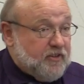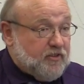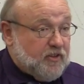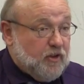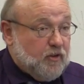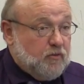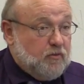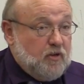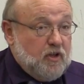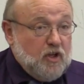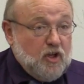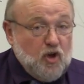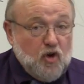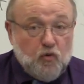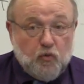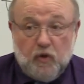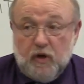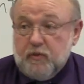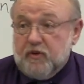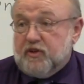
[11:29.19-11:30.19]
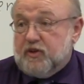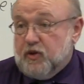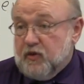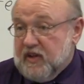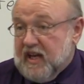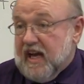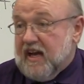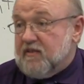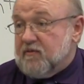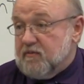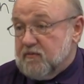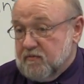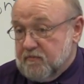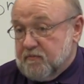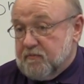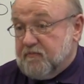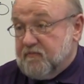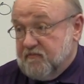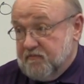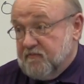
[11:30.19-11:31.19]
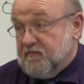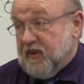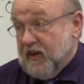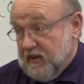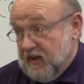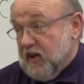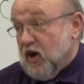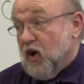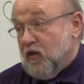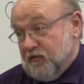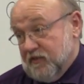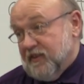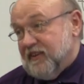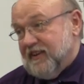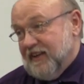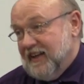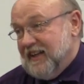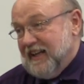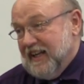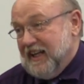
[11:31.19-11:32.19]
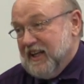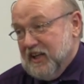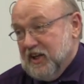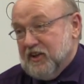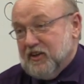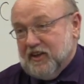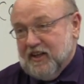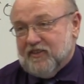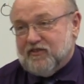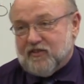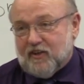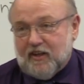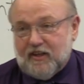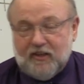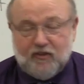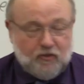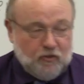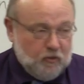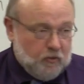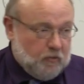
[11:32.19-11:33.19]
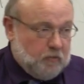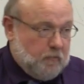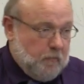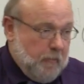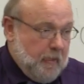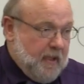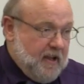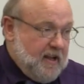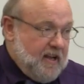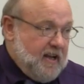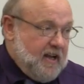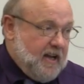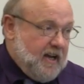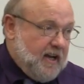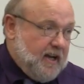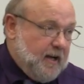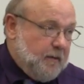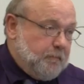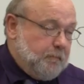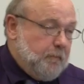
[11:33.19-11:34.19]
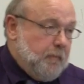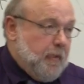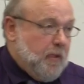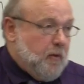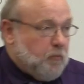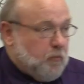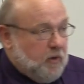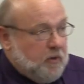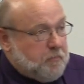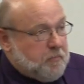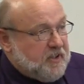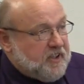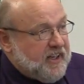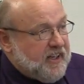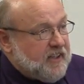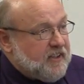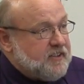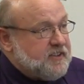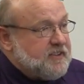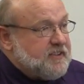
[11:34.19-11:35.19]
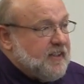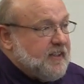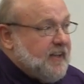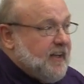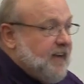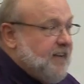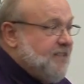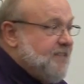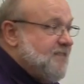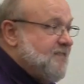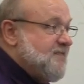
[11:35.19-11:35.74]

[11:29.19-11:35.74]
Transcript: So we would do that fairly often in Sunday school. One particular Sunday,